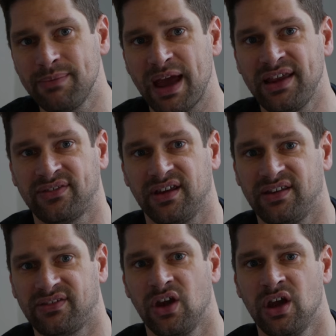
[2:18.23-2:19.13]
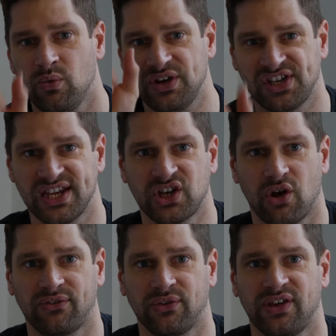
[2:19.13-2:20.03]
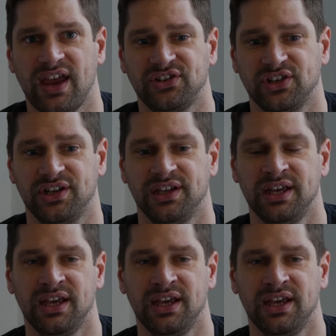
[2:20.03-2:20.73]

basis, which says consultation.